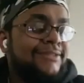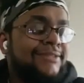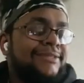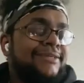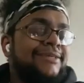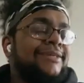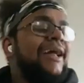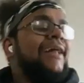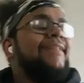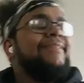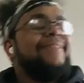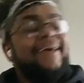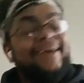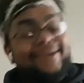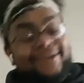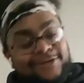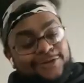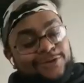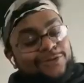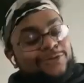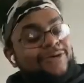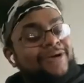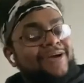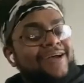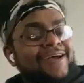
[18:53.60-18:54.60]
And I thank
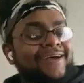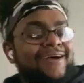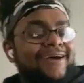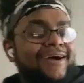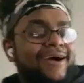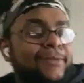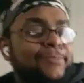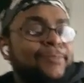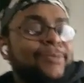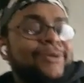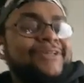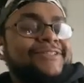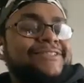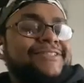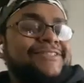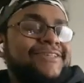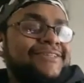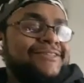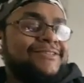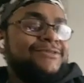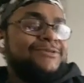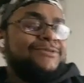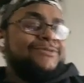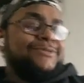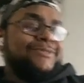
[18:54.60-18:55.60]
you. I
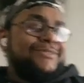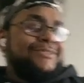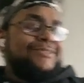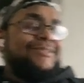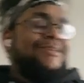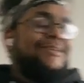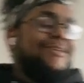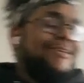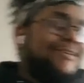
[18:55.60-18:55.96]
appreciate those